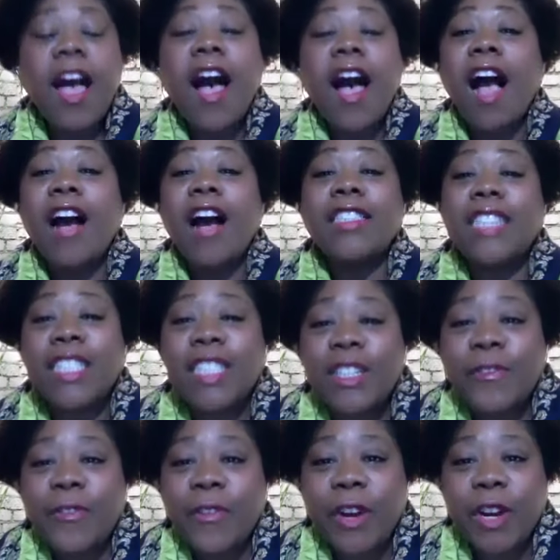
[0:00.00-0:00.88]
I
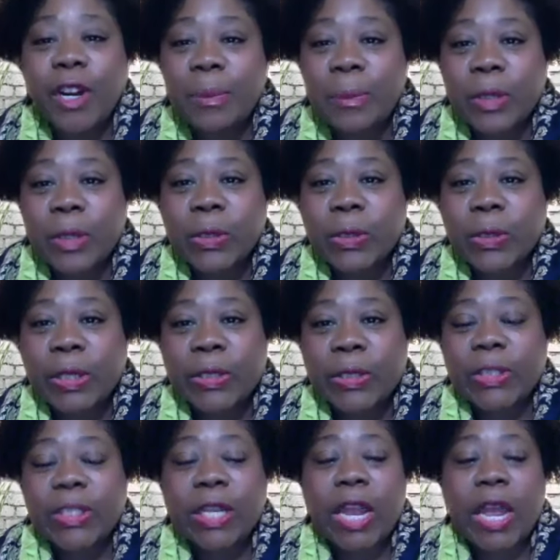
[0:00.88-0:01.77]
auditioned for a commercial
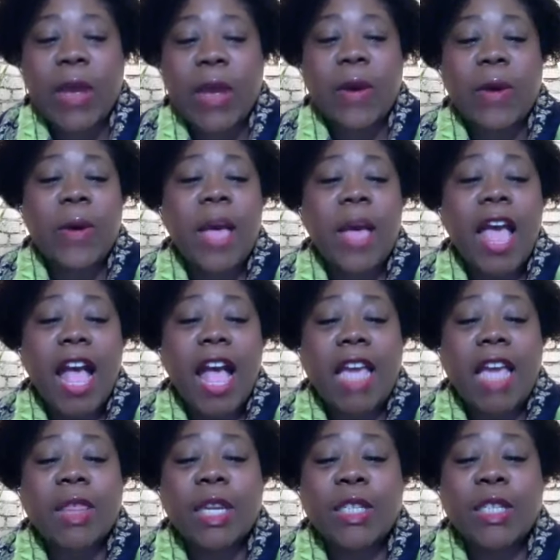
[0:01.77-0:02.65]
years ago,
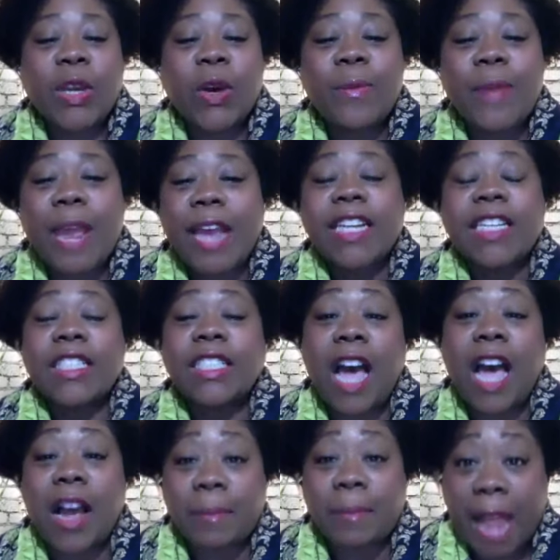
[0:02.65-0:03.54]
and they told me I didn't
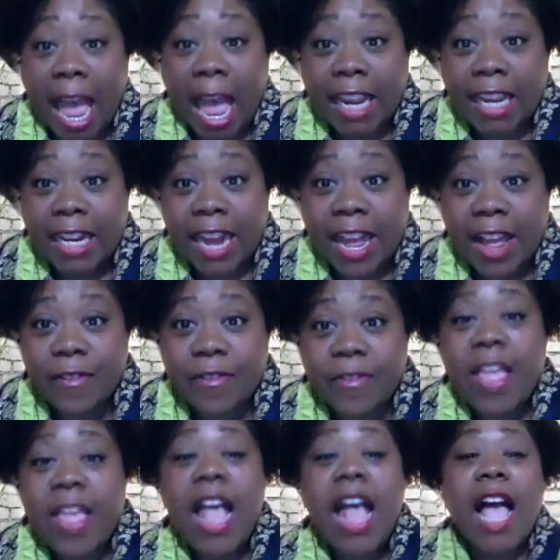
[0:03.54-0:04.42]
talk Black enough.
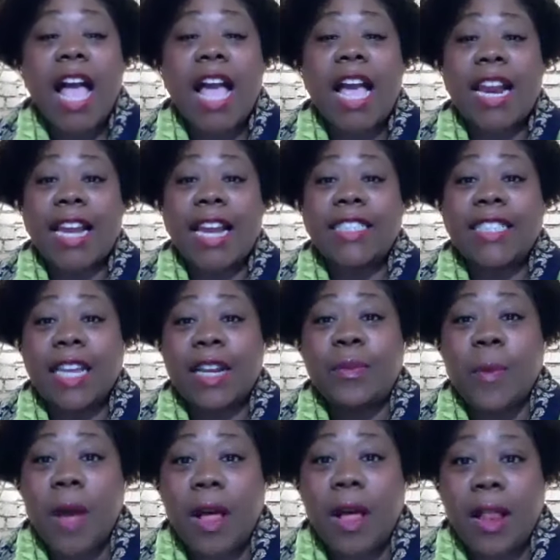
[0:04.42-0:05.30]
And right. I
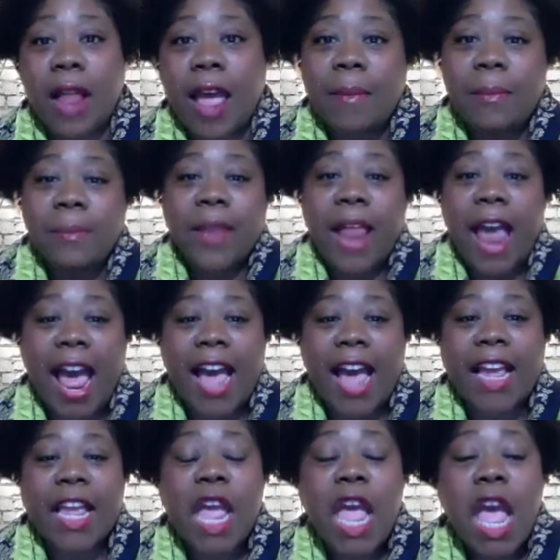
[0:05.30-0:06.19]
said, well, I'm
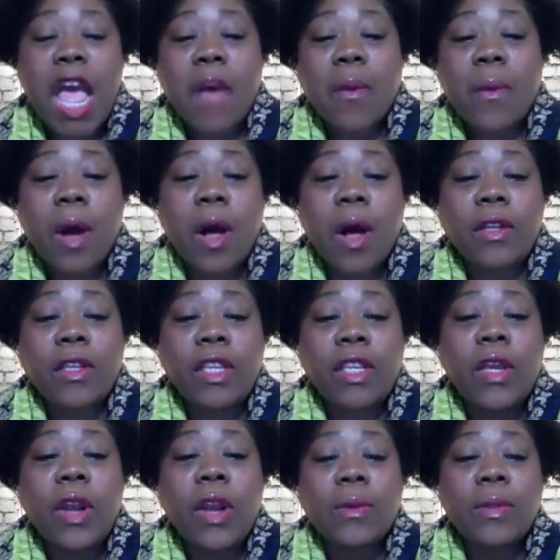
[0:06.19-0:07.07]
Black. Well,
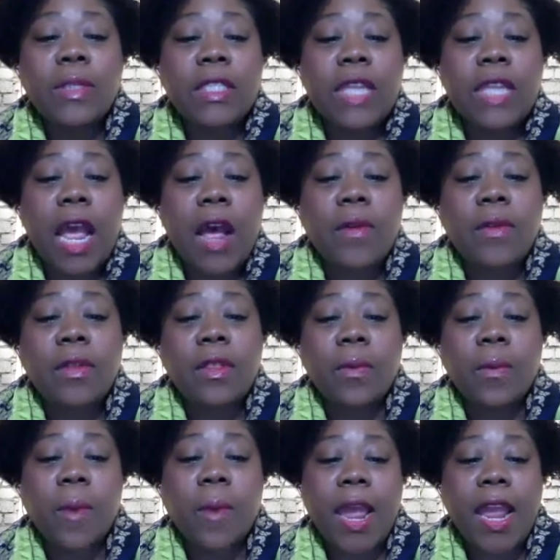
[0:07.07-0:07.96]
you don't sound the
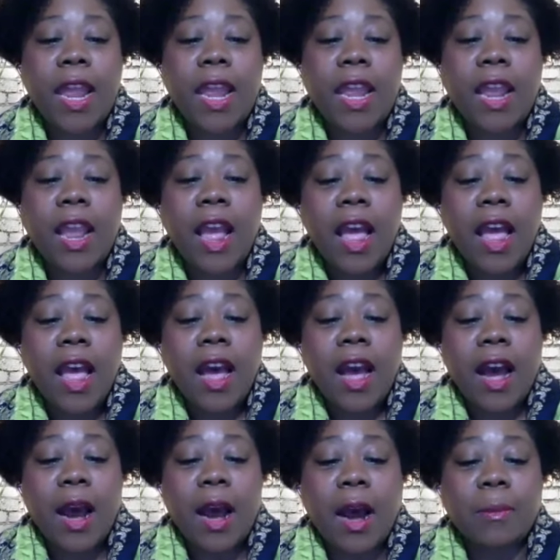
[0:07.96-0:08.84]
way
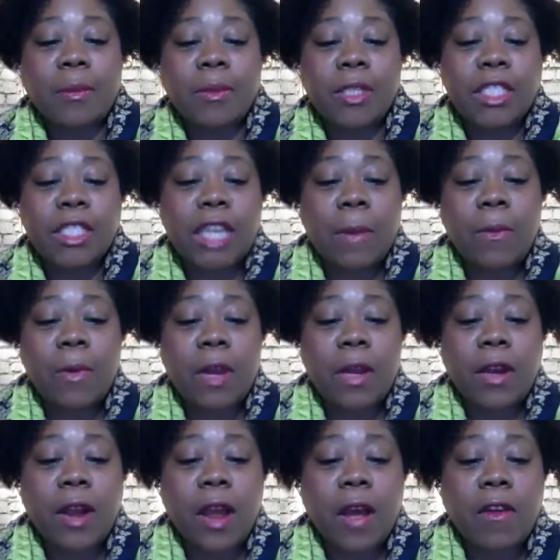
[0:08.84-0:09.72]

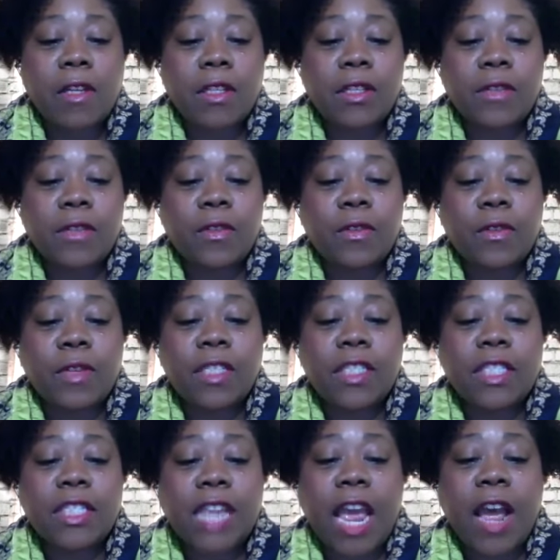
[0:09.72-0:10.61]
someone
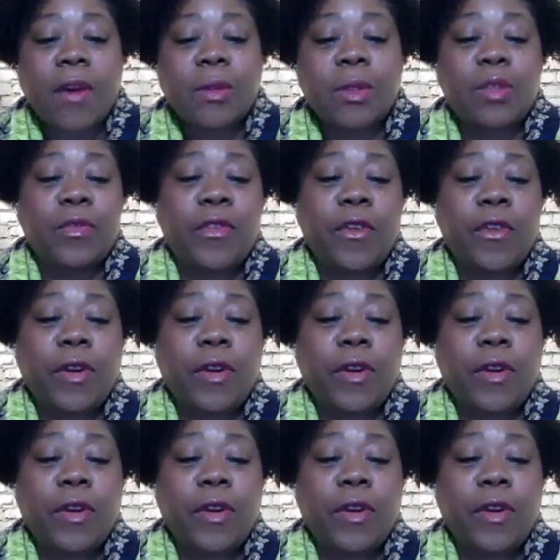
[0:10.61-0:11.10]
sounds.